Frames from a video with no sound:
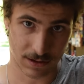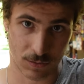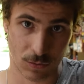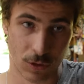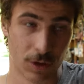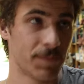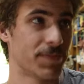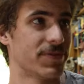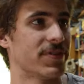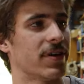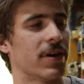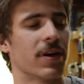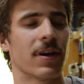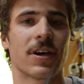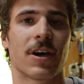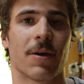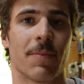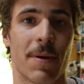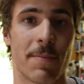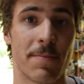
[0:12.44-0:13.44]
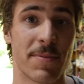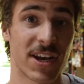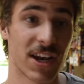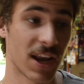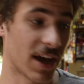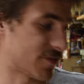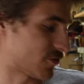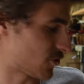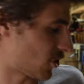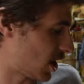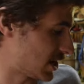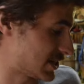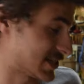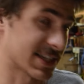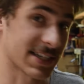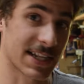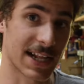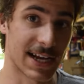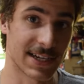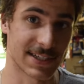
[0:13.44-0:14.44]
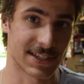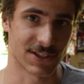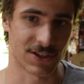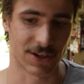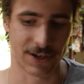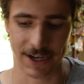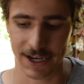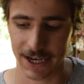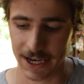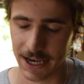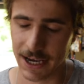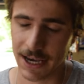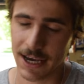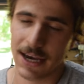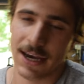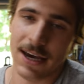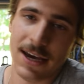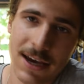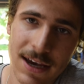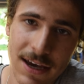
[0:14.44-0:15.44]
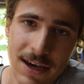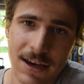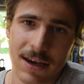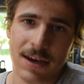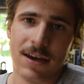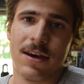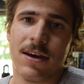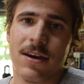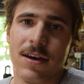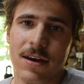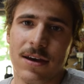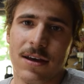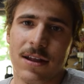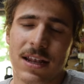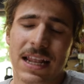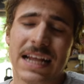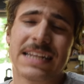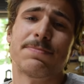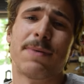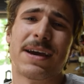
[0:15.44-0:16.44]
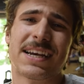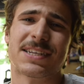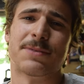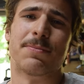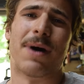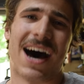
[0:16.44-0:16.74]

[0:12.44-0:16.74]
Whoops, got my midlife crisis glasses on. Let's make some